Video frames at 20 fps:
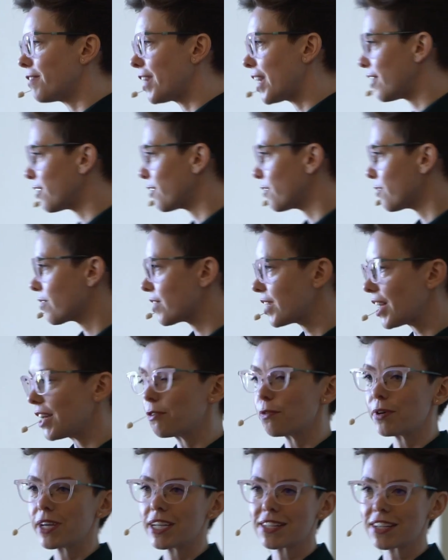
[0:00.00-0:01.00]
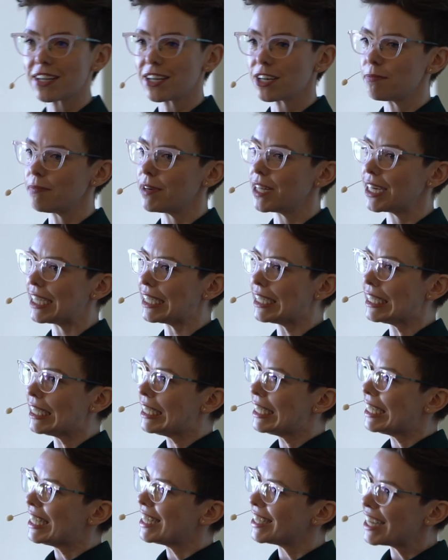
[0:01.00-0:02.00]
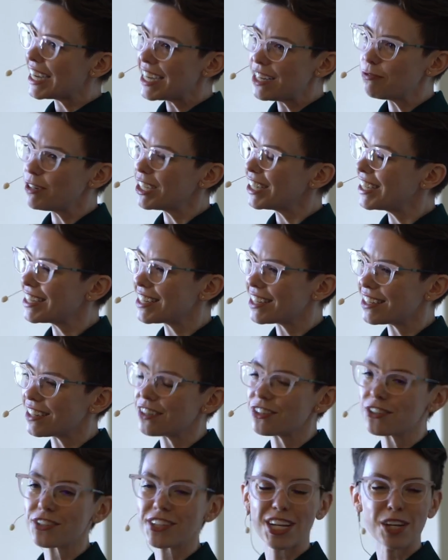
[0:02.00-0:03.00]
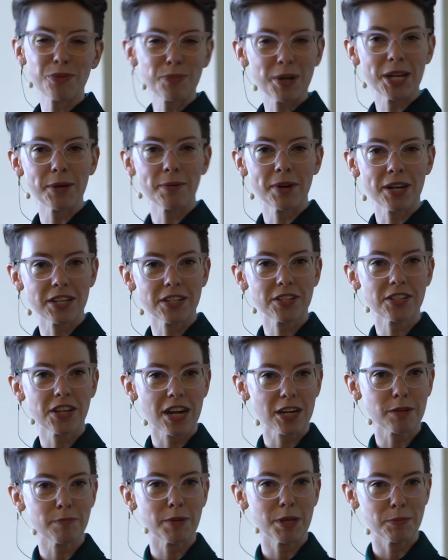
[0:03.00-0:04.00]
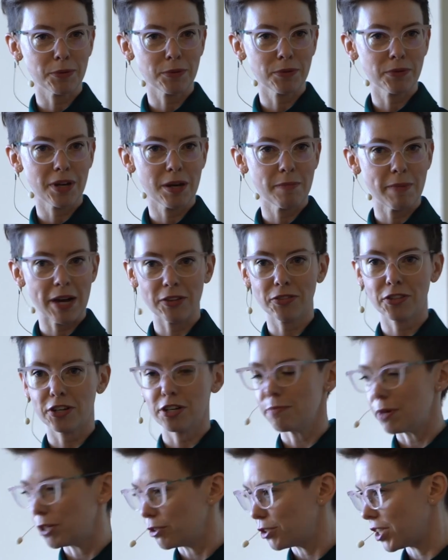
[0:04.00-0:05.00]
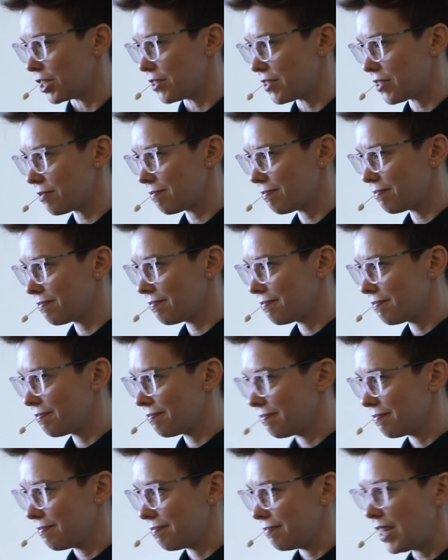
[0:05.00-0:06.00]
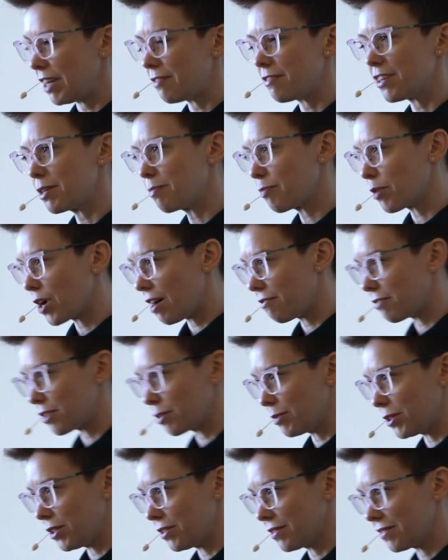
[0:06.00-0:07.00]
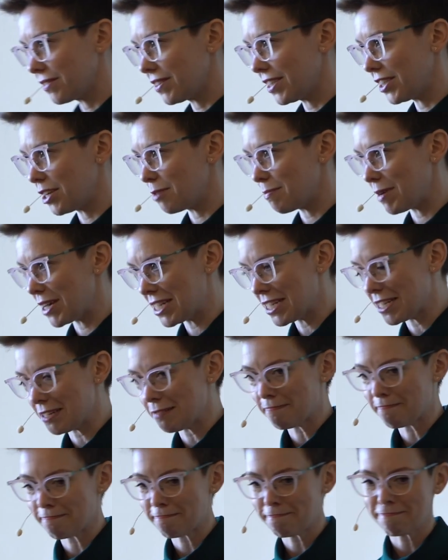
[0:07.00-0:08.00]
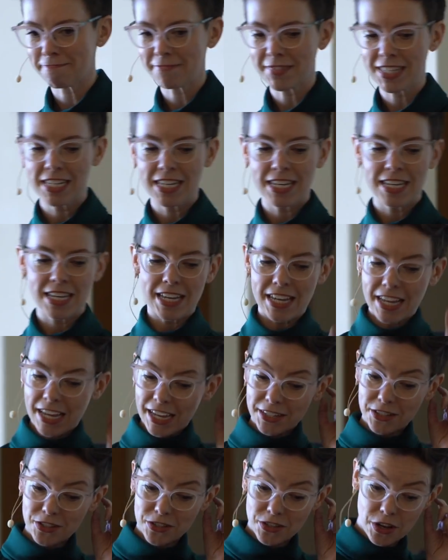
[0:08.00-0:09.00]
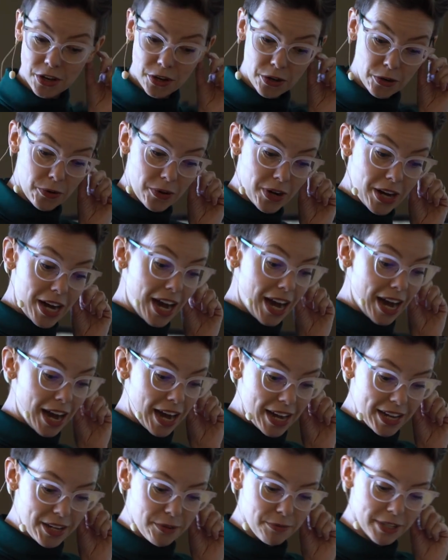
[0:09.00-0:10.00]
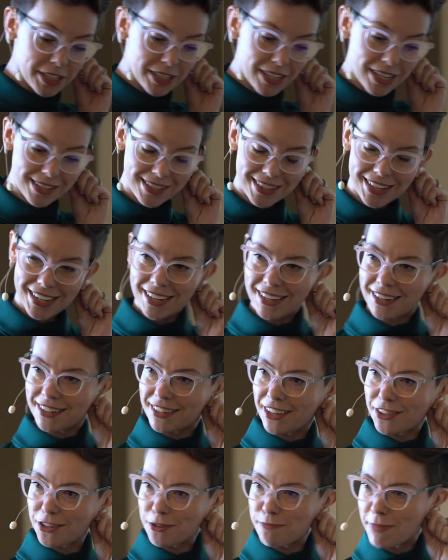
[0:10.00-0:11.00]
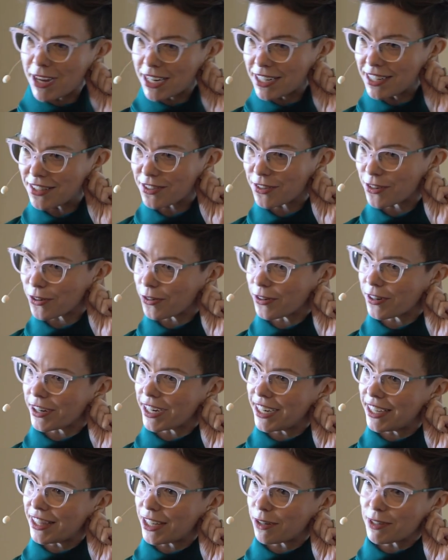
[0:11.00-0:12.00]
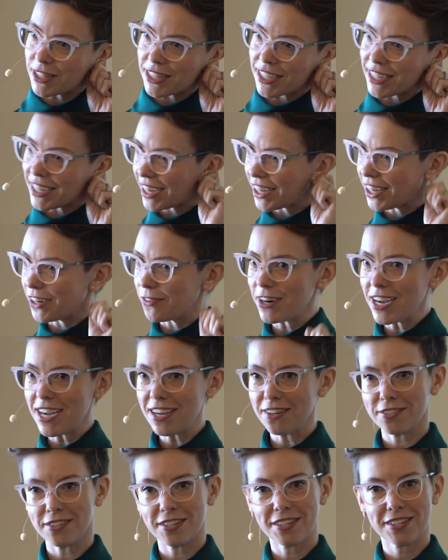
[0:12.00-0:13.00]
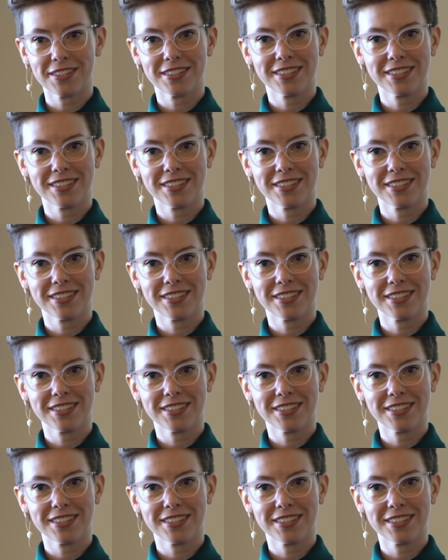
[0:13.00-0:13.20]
values, gave away a ton of money. They really didn't understand why I wanted to talk to people about their emotions. Not very profitable in their mind. And so I realized that I had another money story that was kicking around.